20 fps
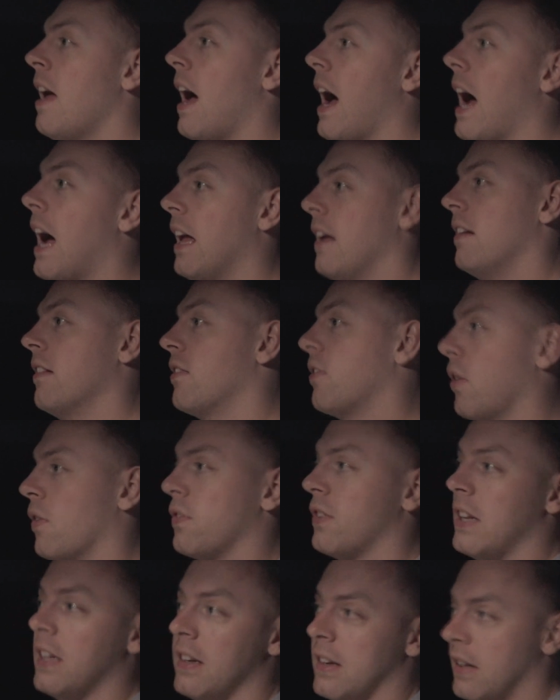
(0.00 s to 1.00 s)
and
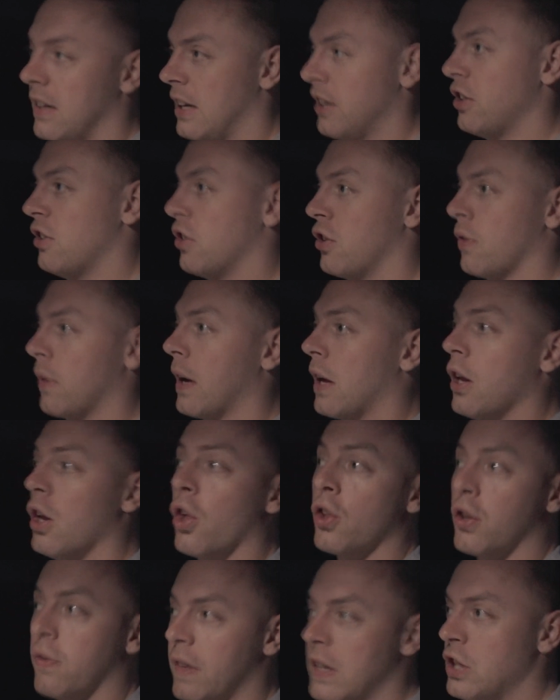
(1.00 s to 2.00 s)
obviously in addition to doing a
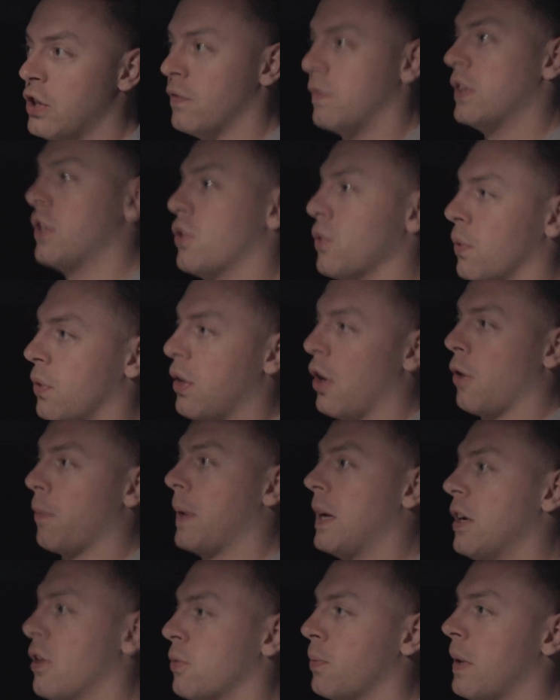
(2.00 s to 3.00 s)
lot of individual
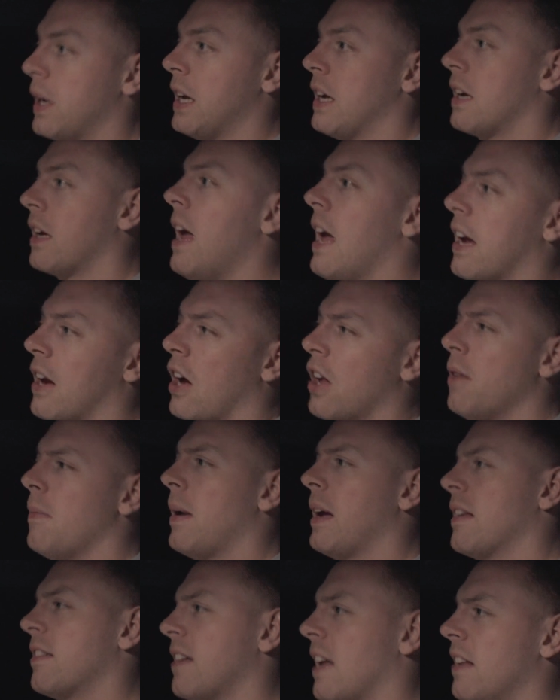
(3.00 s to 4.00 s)
therapy each week, it kind of
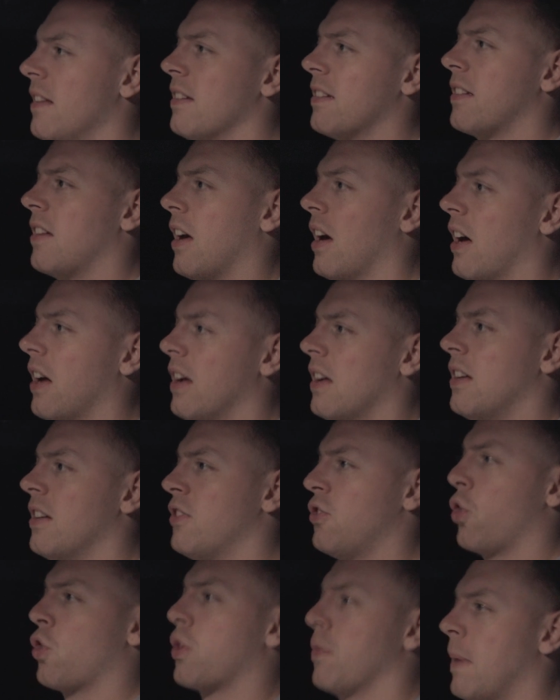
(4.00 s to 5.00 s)
makes sense to
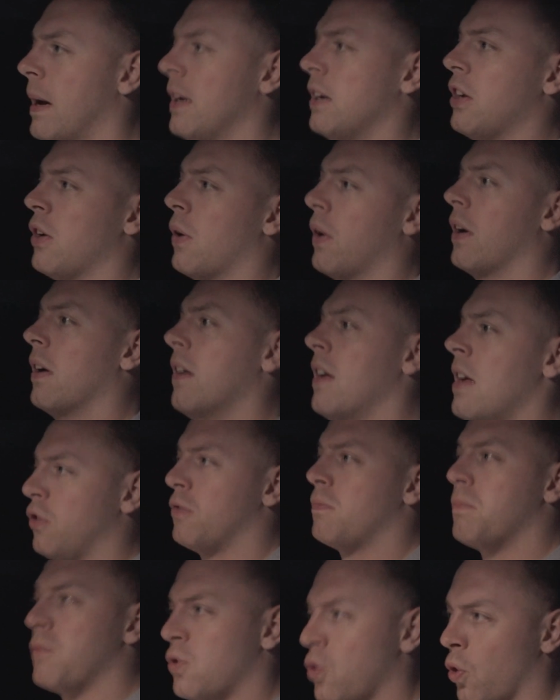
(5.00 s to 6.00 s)
document, you
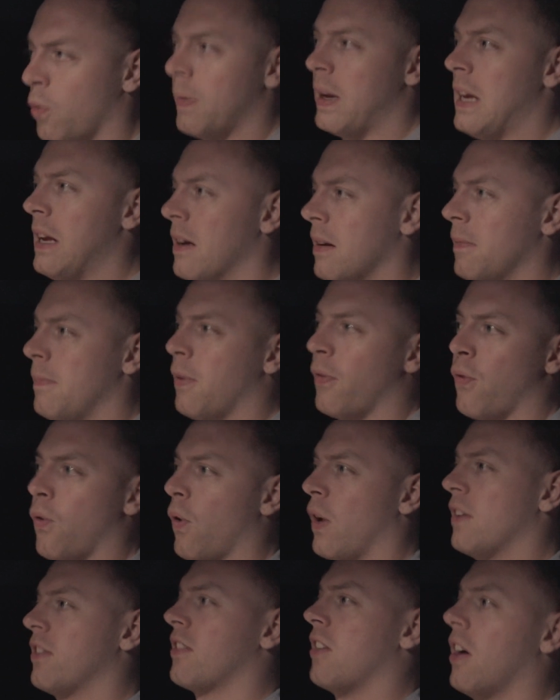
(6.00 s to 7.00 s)
saw me
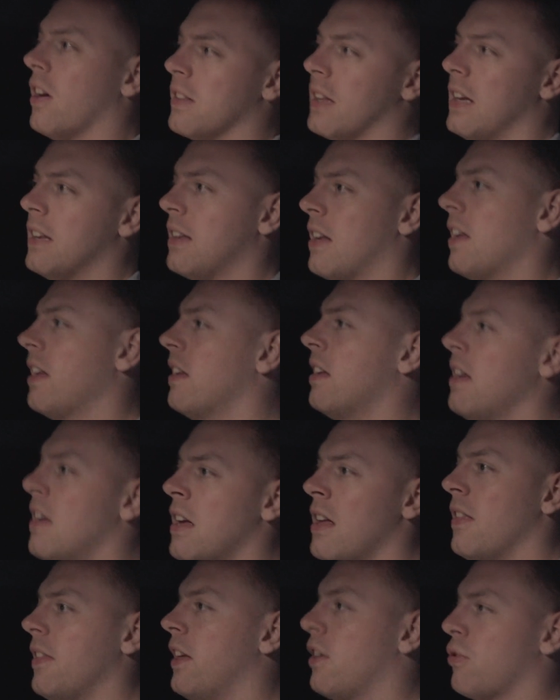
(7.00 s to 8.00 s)
before I started.
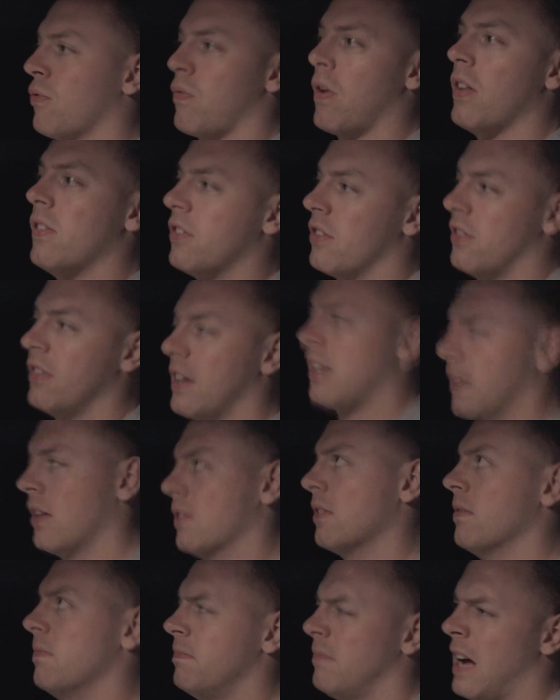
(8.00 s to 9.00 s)
This runs
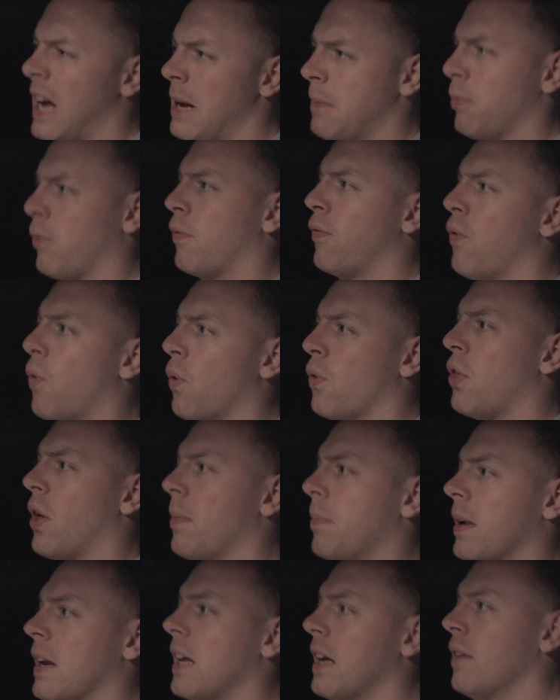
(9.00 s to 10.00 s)
until April 4th, I
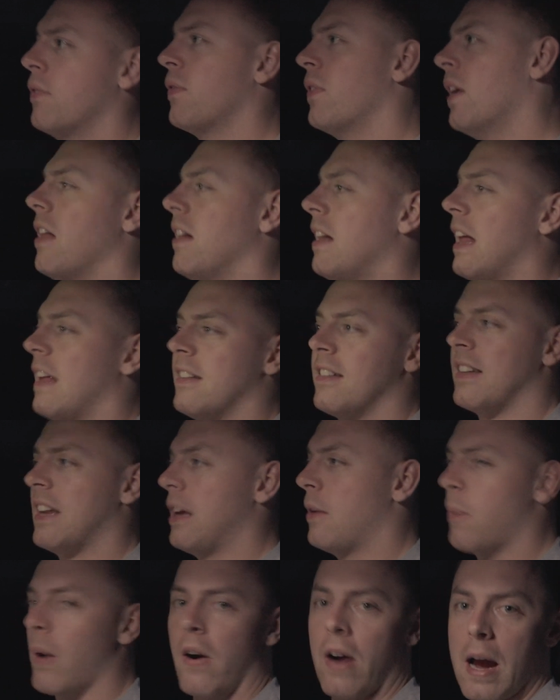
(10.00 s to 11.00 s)
believe. Let's
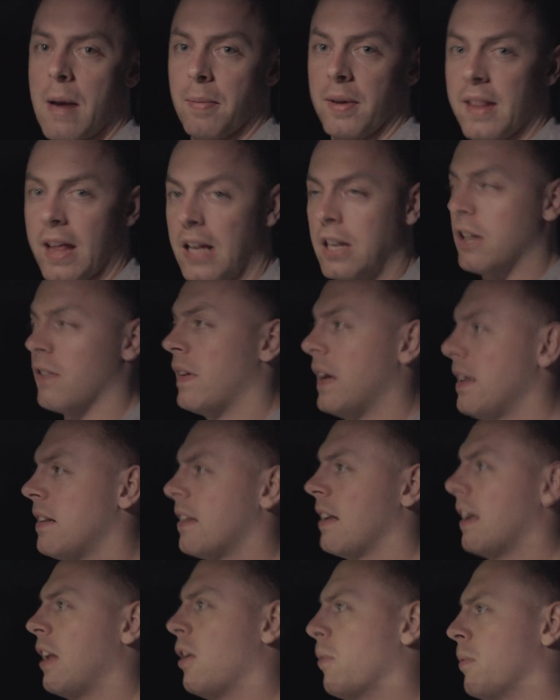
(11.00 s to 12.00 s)
see where I am at the end of it,
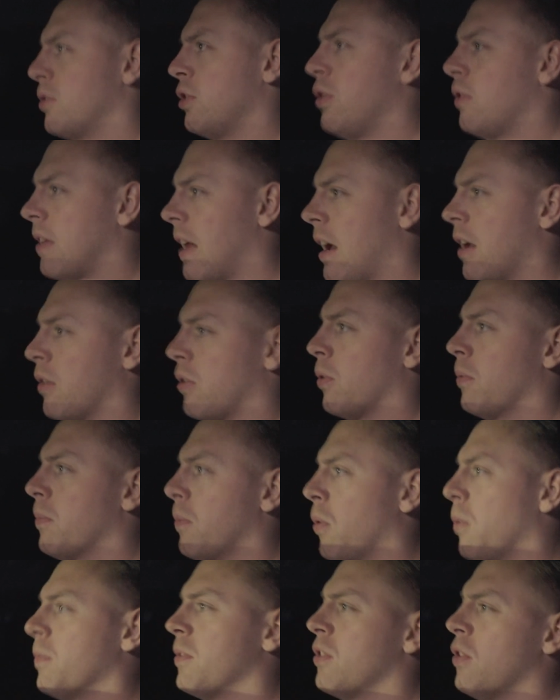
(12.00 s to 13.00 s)
and obviously use that as
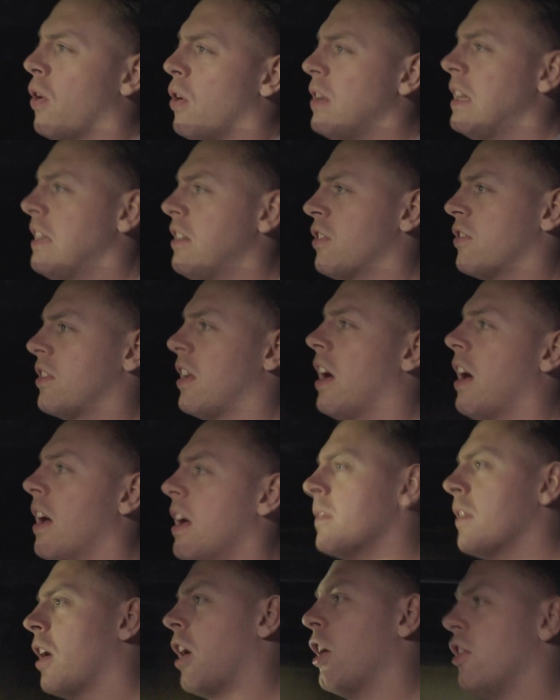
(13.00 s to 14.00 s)
almost not only just
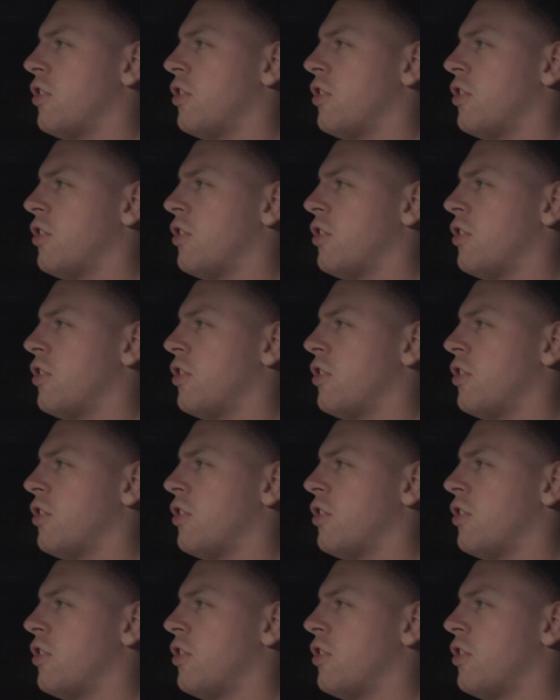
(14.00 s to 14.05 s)
a